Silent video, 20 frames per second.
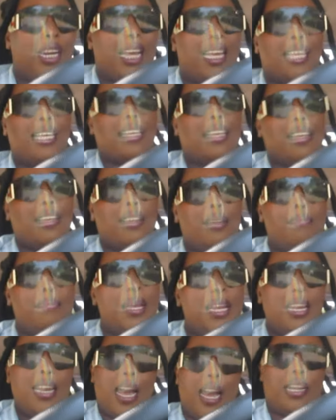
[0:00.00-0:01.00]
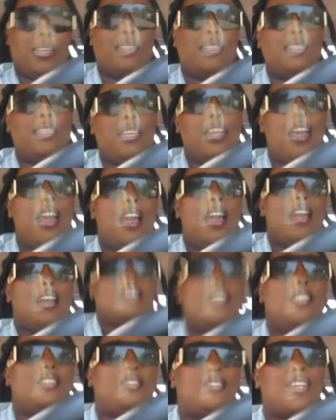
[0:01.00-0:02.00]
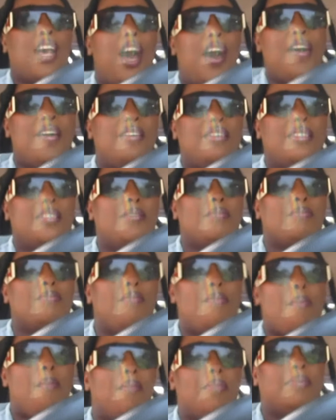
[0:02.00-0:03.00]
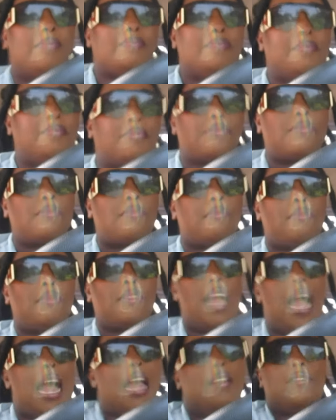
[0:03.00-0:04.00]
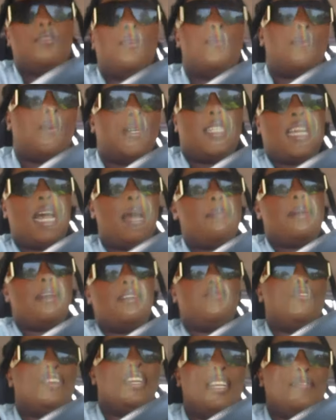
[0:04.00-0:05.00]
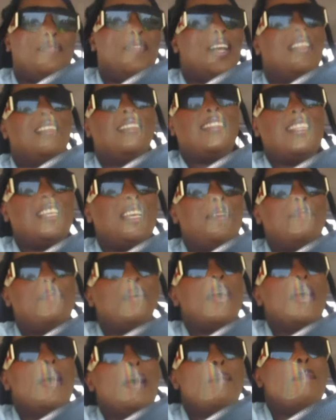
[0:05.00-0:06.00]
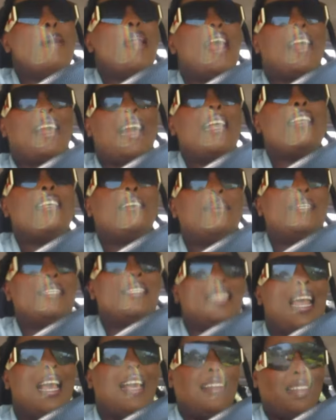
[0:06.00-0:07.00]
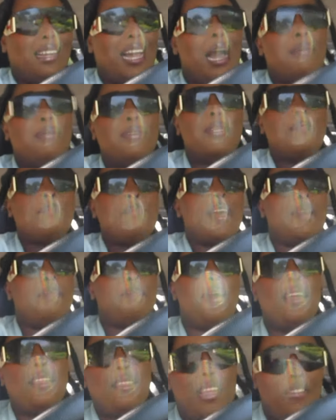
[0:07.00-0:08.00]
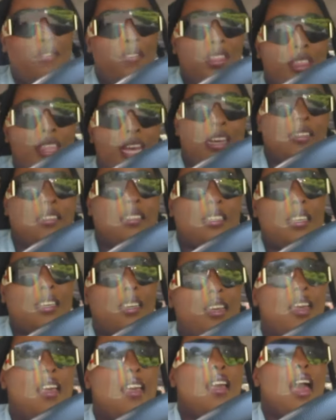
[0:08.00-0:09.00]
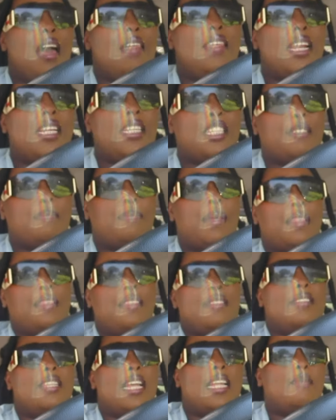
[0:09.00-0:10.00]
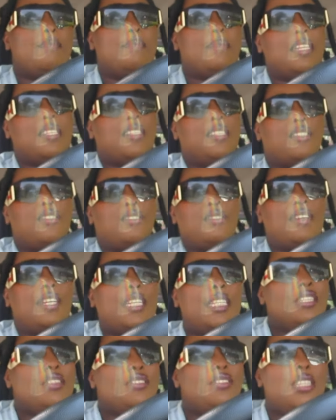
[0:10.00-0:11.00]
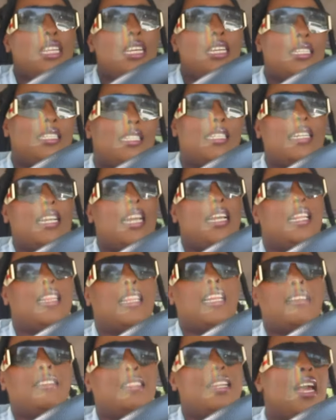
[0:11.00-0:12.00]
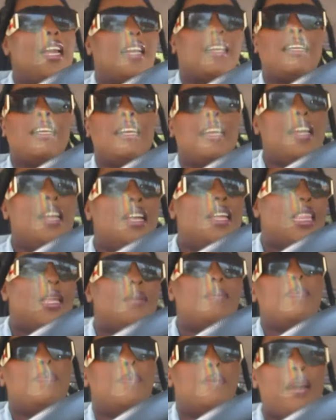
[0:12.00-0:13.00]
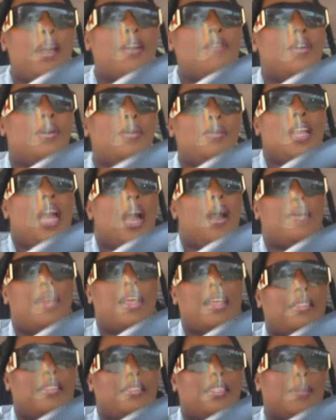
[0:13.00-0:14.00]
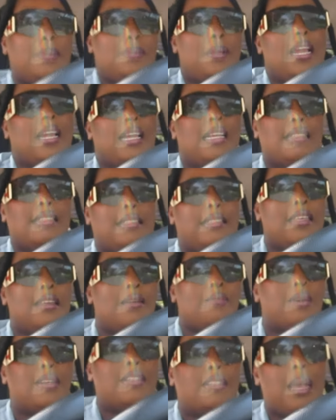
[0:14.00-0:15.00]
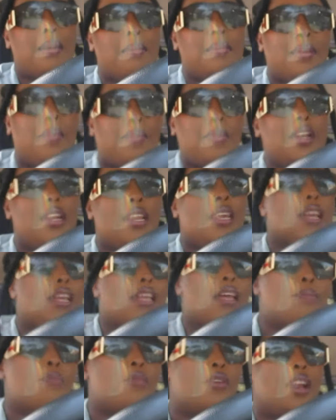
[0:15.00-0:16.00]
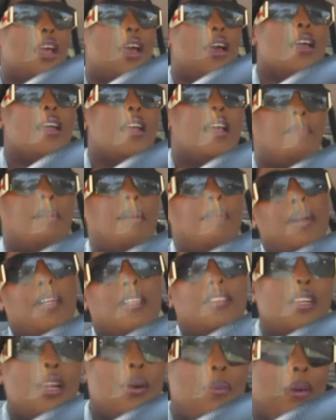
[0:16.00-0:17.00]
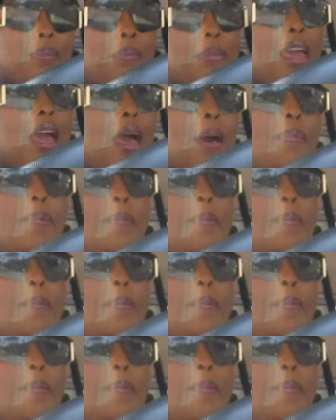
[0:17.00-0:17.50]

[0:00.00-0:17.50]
like midnight, so I don't know what time I really fell asleep, but I kind of was like, I was in bed by 11:30, and then I just spent the 30 minutes just scrolling through the internet, and then I was like, let me put my phone down and sleep so I can see what time in the morning my body's gonna wake me up.